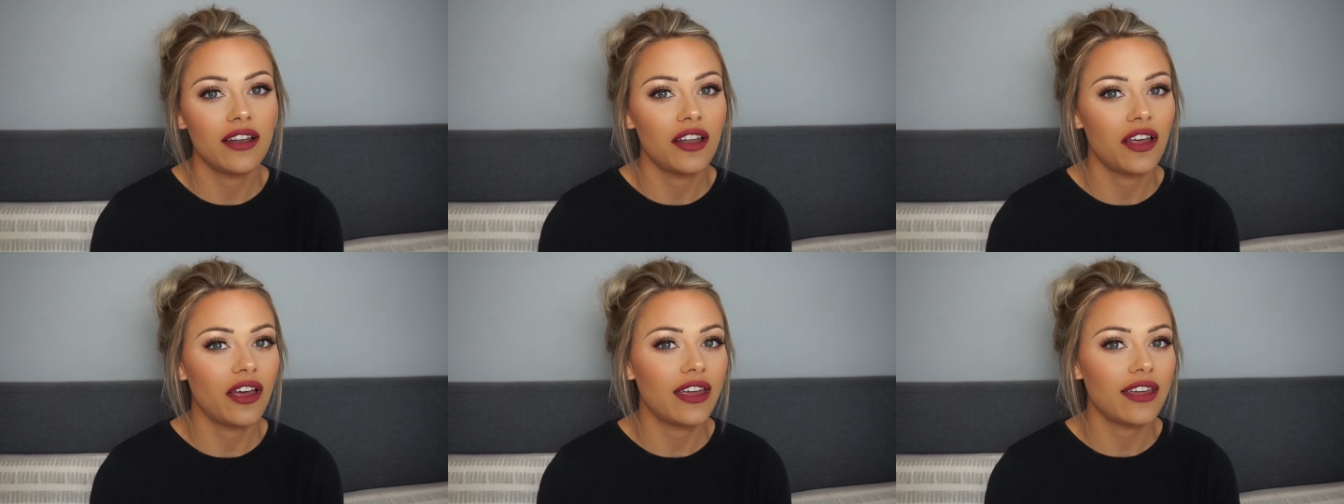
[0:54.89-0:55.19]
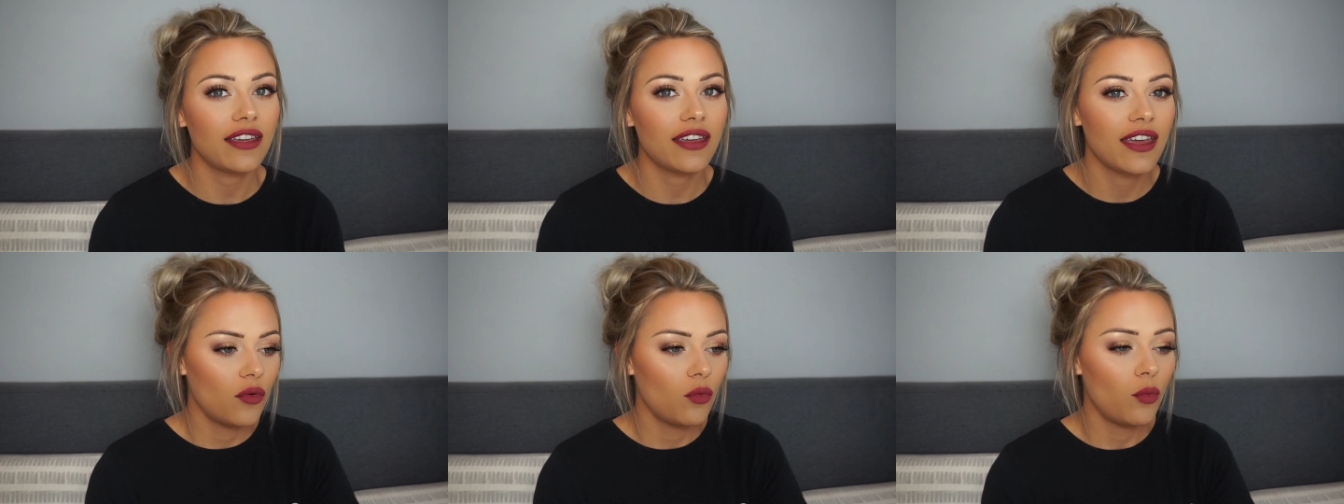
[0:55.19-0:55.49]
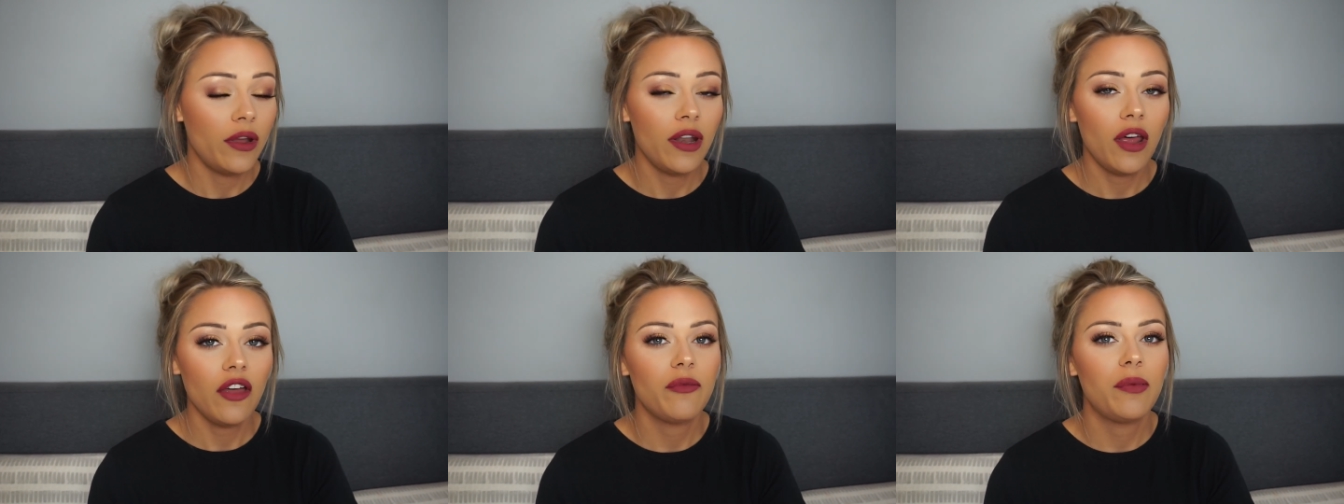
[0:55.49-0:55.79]
Like,
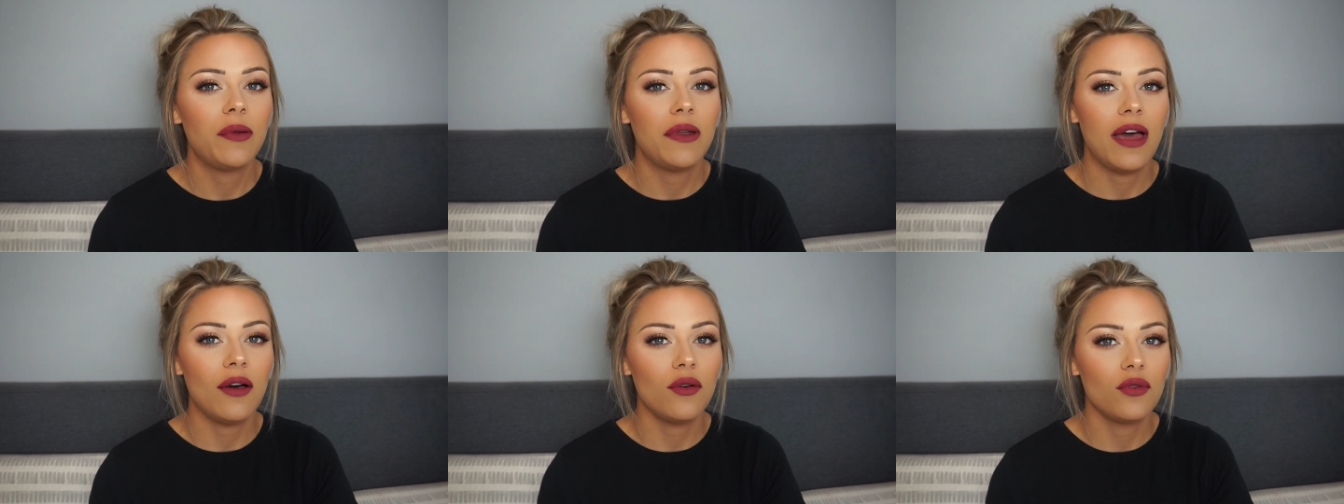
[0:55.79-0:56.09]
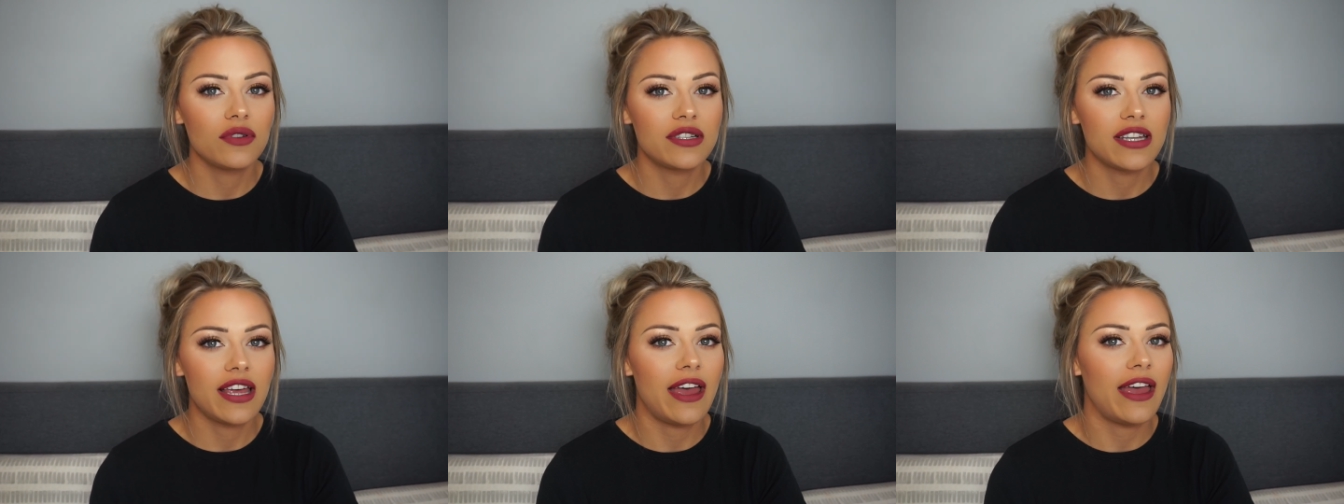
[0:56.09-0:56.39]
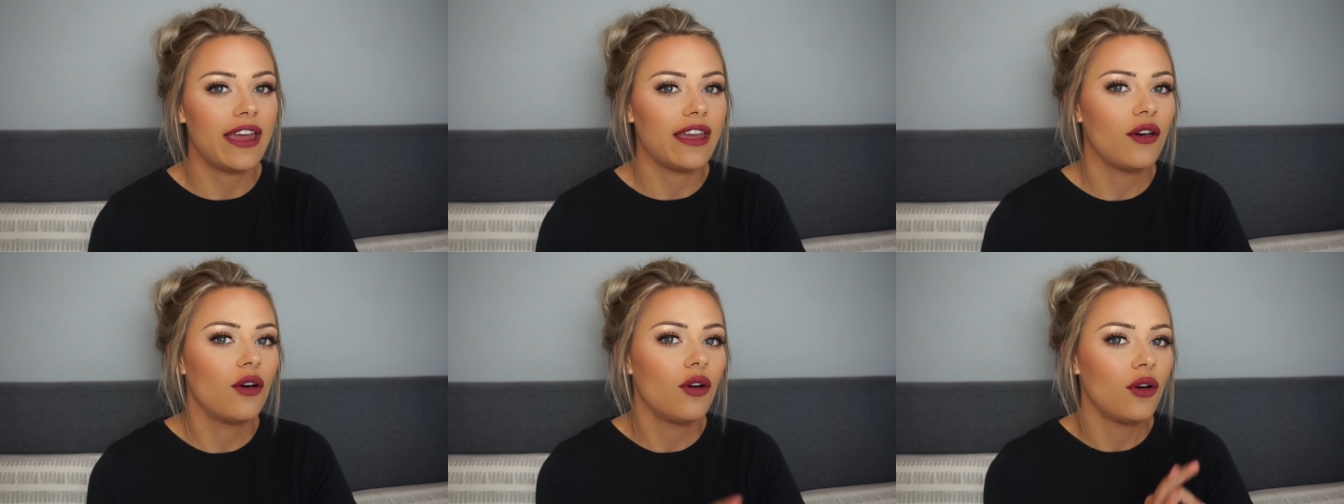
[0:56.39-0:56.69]
when I've been out all
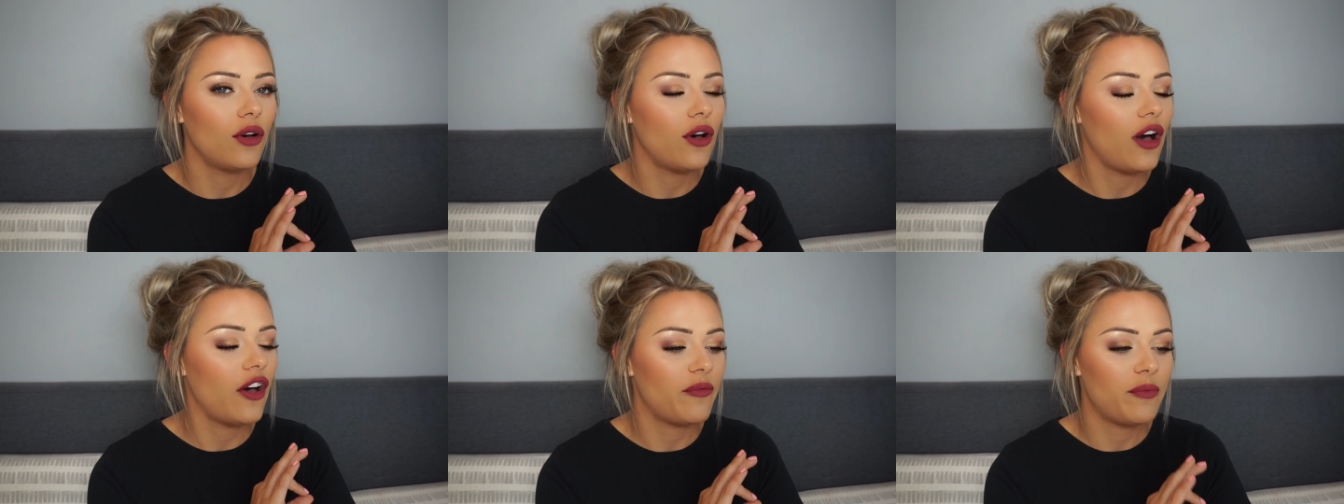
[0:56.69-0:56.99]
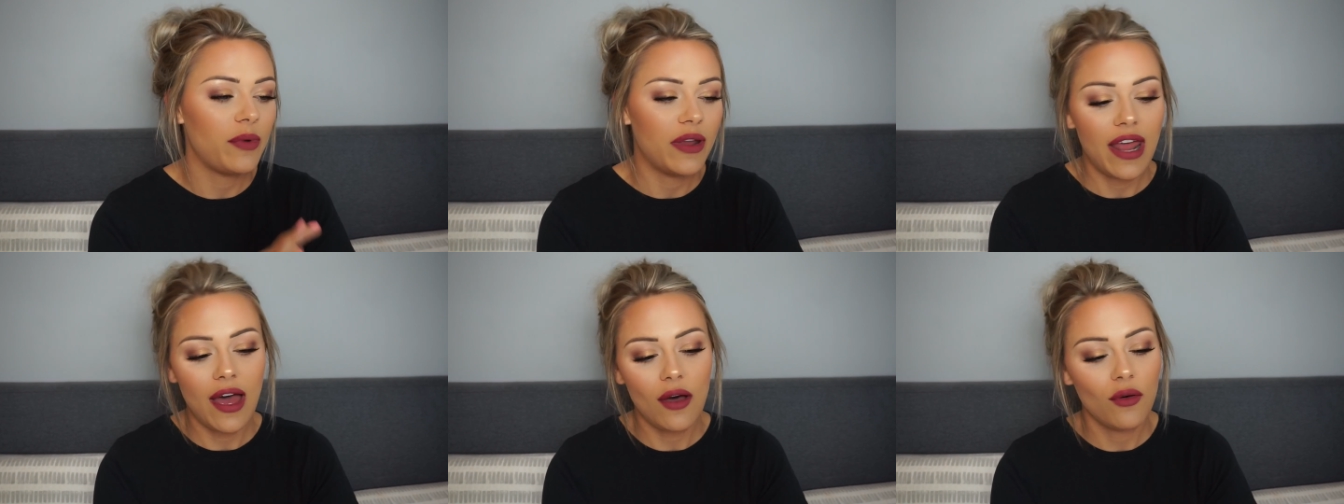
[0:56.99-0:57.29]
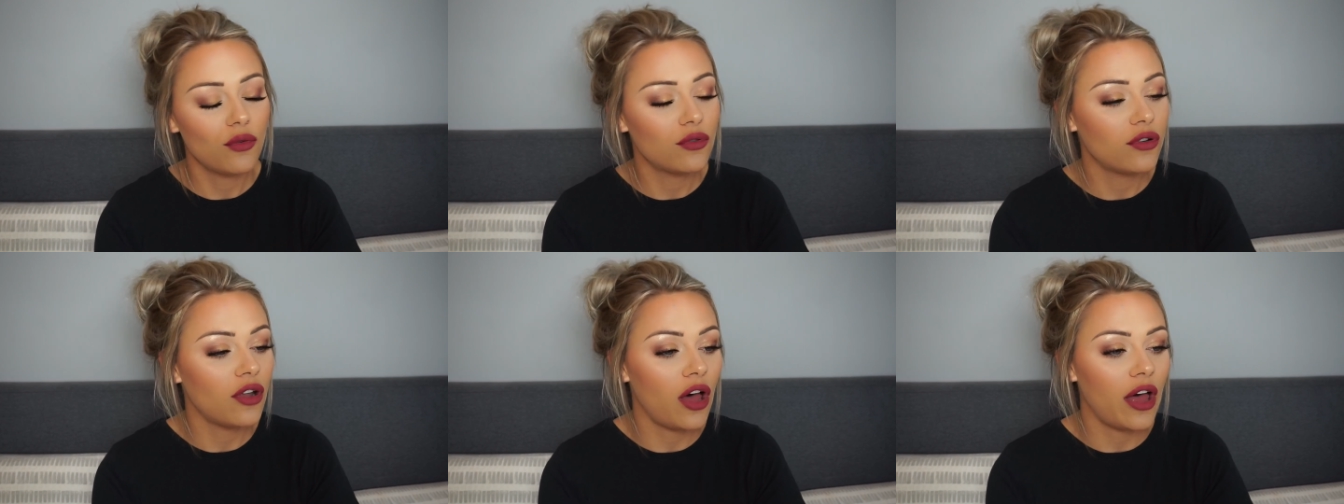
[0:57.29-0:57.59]
day or I've been
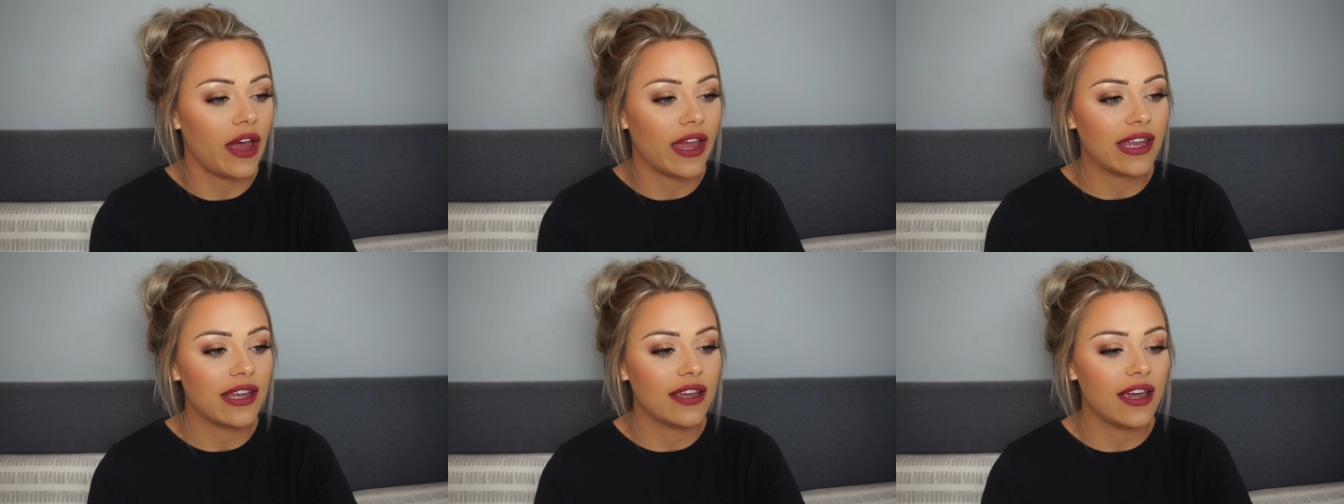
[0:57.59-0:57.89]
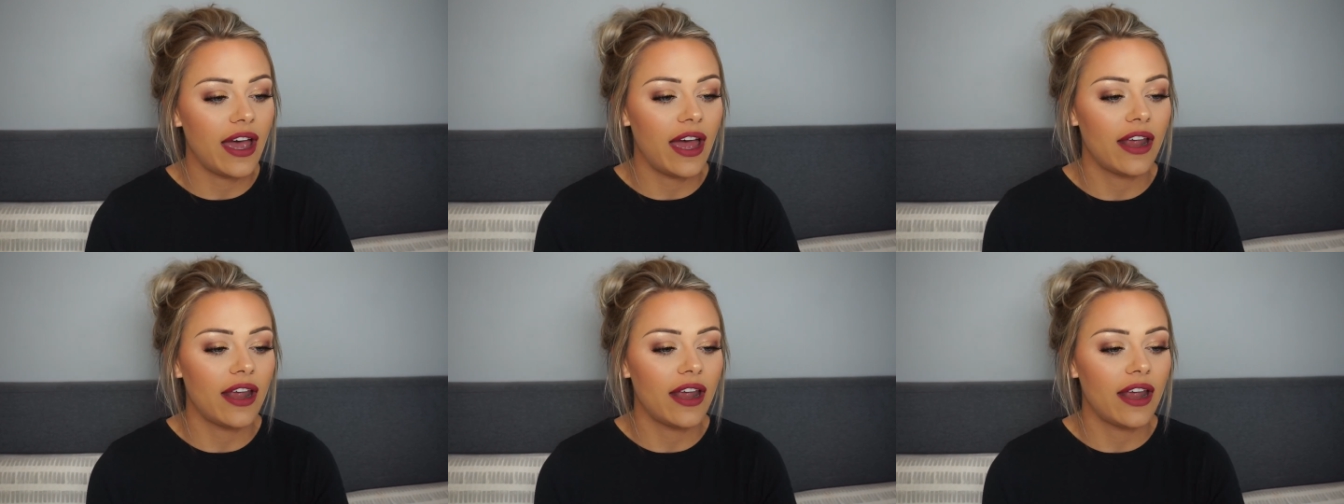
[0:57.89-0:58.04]
out all night